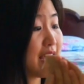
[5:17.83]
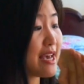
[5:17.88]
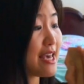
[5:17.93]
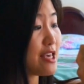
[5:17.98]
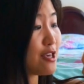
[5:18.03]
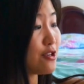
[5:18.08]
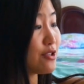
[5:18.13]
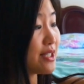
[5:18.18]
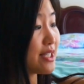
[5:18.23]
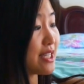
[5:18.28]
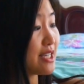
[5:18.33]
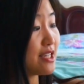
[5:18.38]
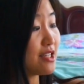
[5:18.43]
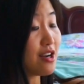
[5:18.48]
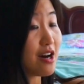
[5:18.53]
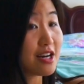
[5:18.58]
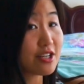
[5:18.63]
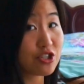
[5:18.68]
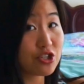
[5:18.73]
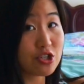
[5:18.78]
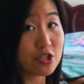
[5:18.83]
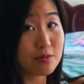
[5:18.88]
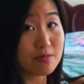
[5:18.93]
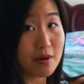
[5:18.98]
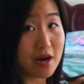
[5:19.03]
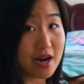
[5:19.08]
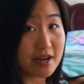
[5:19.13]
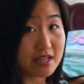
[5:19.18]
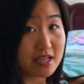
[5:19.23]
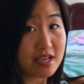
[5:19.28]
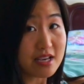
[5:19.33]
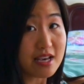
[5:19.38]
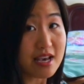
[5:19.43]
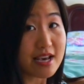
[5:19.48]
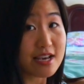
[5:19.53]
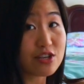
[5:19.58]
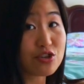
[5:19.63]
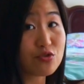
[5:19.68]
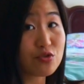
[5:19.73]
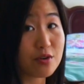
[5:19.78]
and you stick it onto your body
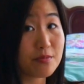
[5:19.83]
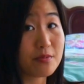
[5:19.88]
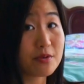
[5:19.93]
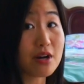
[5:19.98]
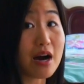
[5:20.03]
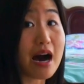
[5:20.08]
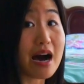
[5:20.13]
and you rip it